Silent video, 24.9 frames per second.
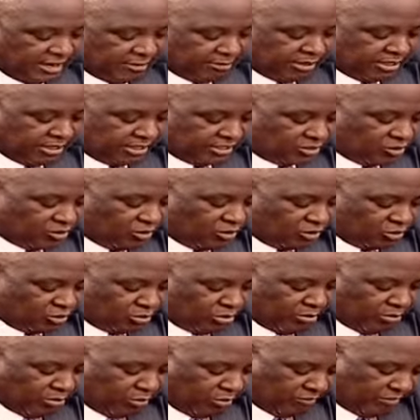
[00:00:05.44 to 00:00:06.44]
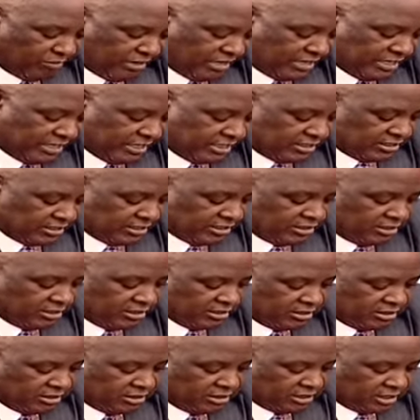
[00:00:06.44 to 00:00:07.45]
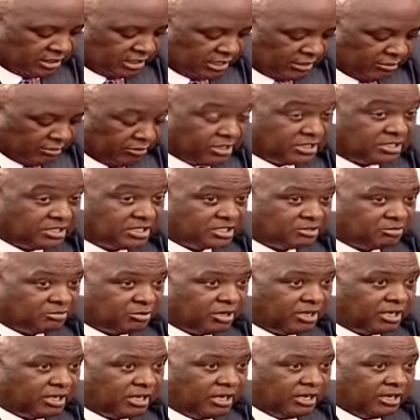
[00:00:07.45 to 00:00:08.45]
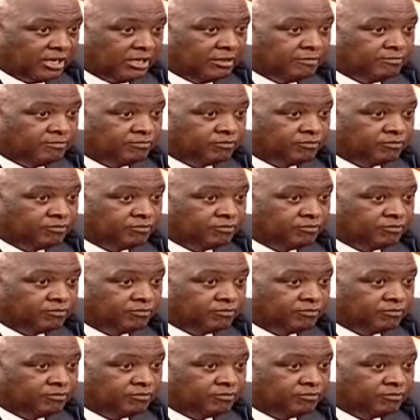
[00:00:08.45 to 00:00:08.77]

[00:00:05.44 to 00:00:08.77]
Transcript: number is going to be provided. Uh, Mr. Speaker,